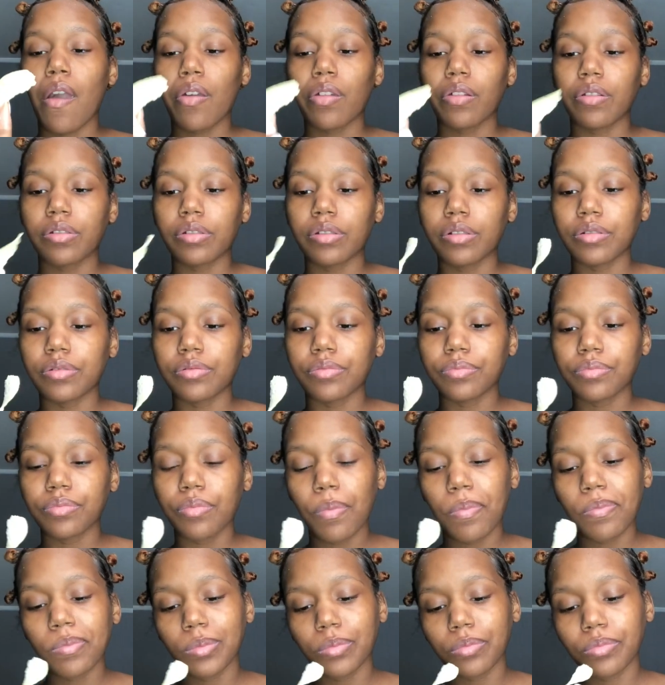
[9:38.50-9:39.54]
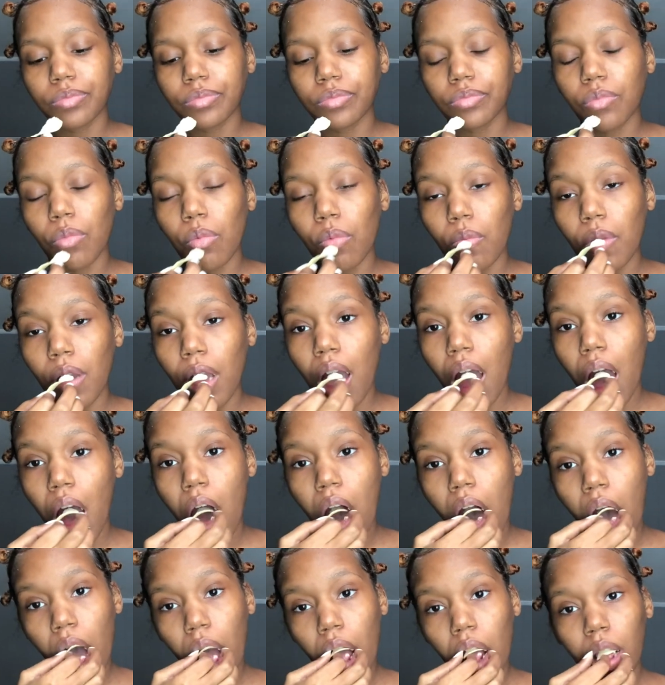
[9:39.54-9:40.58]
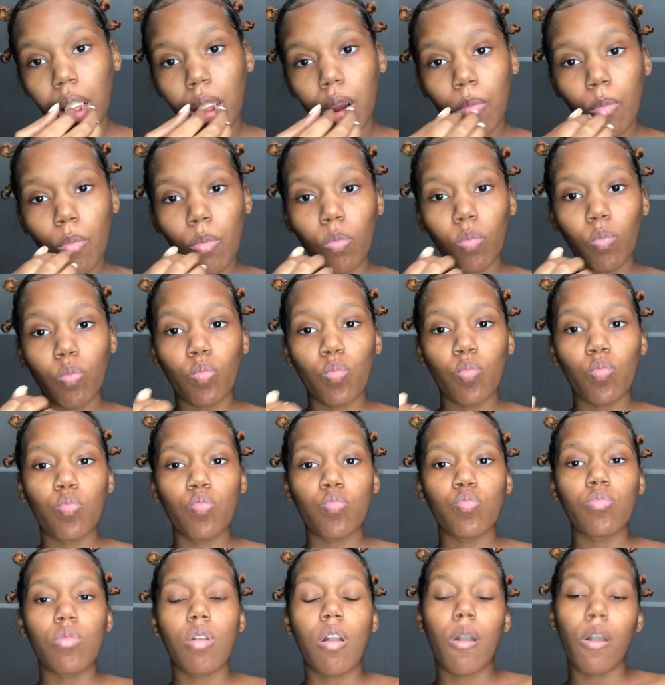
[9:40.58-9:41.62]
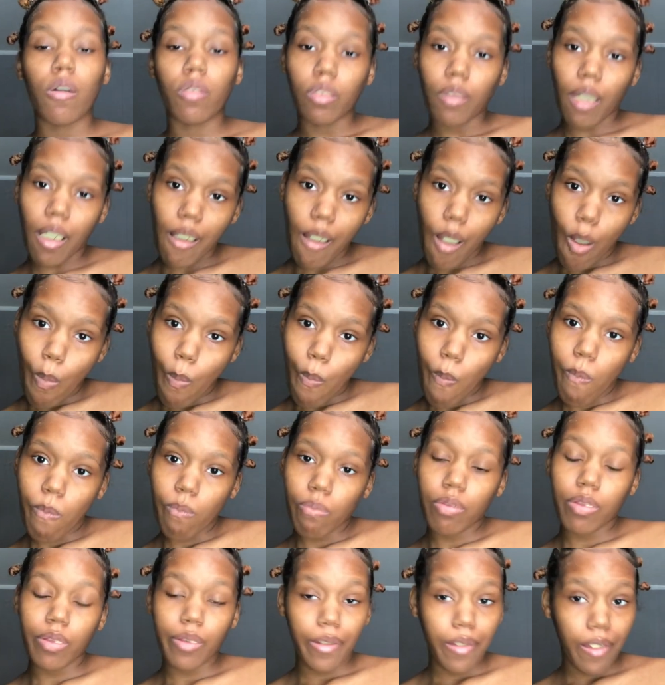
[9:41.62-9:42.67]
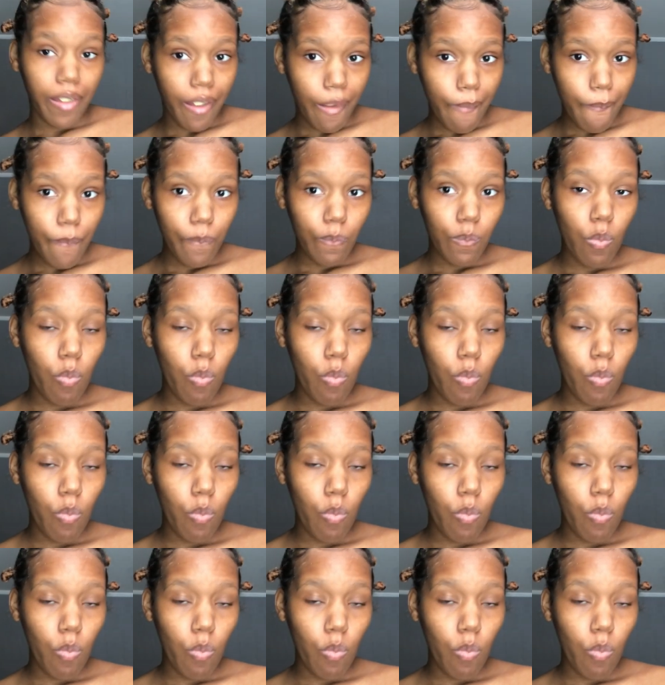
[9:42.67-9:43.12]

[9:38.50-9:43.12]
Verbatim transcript: you know without a lot plan